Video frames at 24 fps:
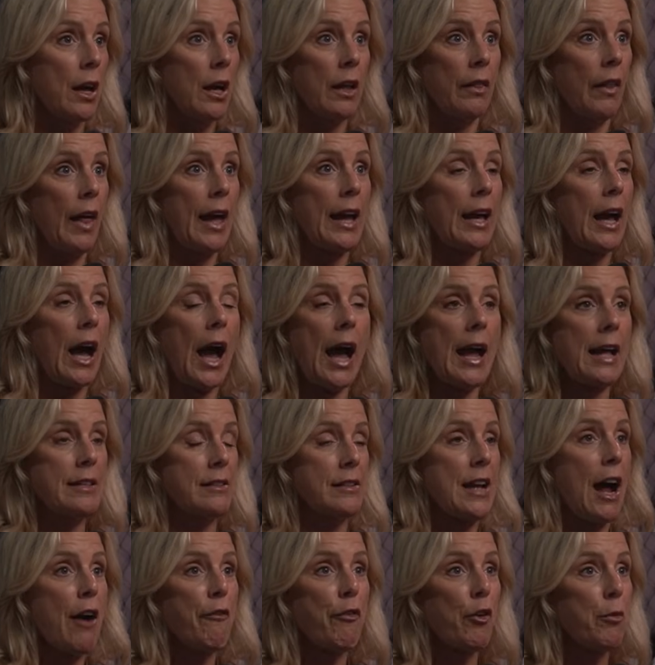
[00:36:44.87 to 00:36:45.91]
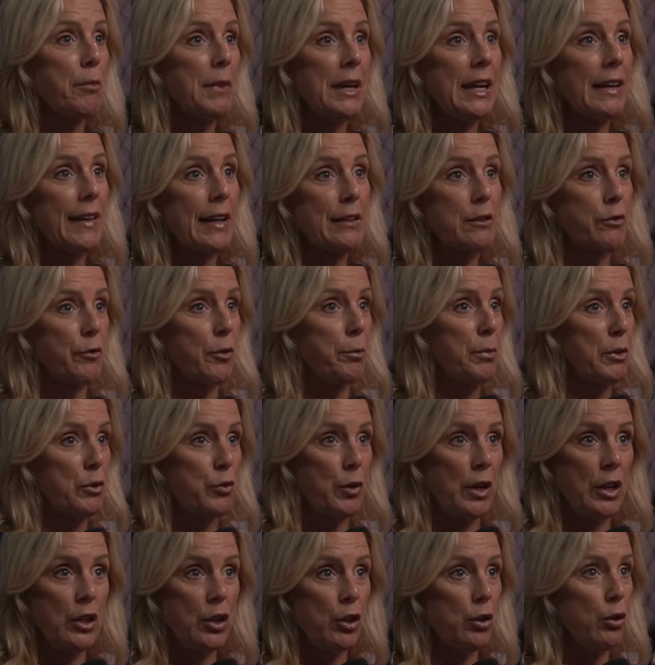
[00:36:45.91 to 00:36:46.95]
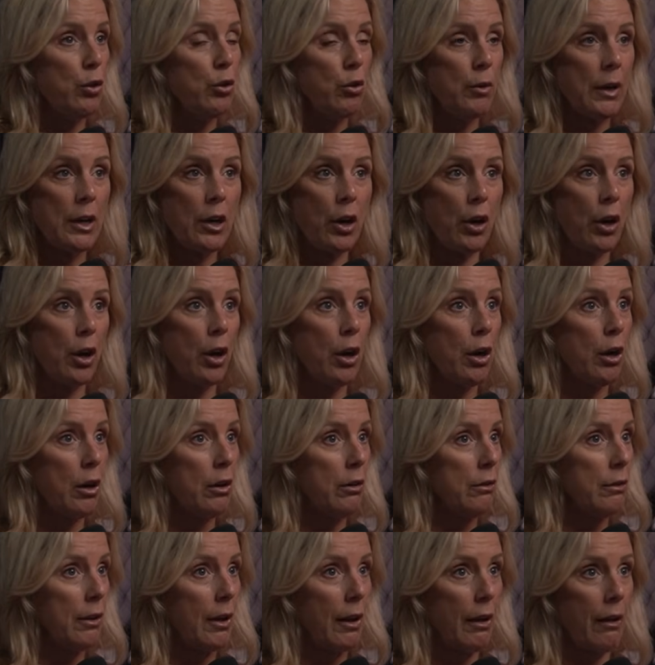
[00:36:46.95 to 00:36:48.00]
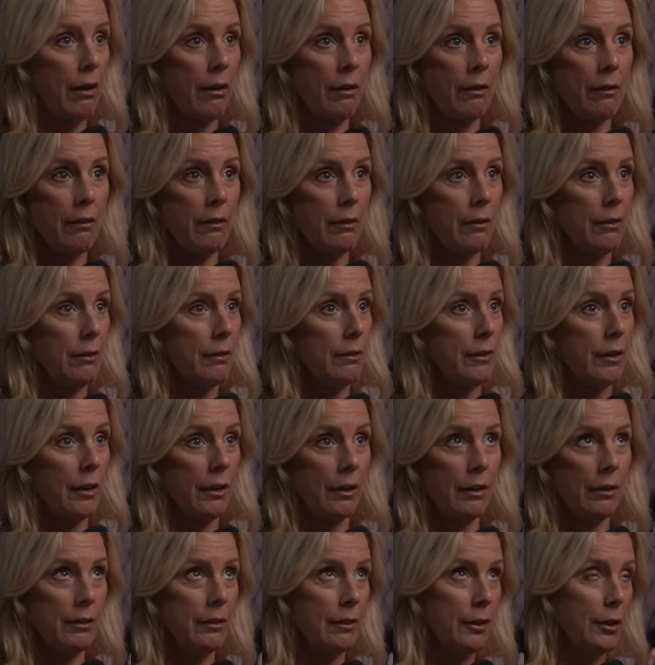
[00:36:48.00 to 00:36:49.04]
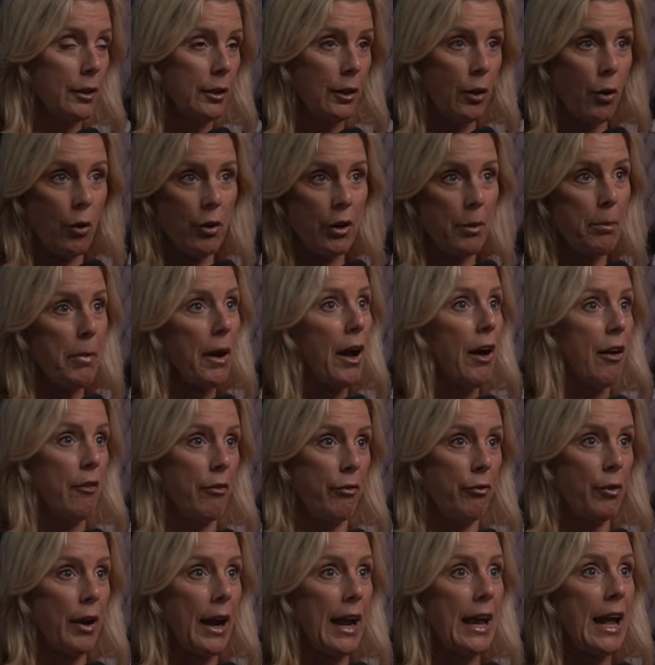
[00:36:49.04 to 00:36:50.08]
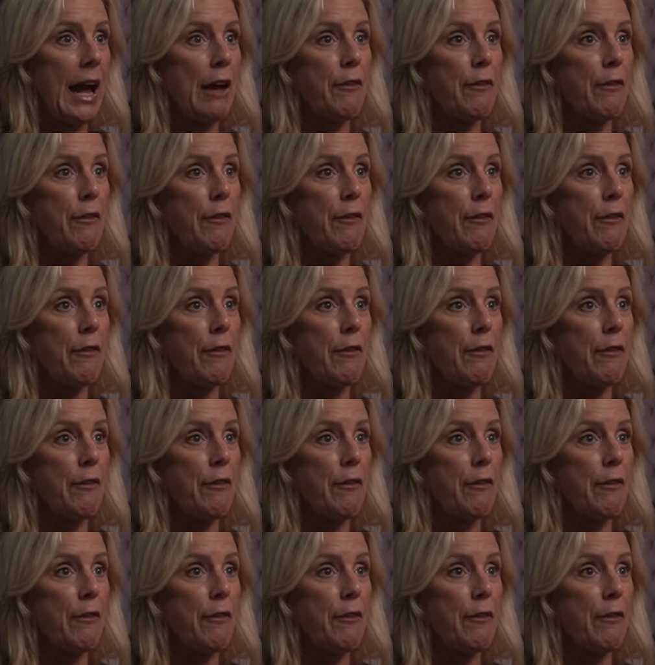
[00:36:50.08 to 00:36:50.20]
Mm. Like, I, it's not for me. That's for between you and her and the good Lord above, right?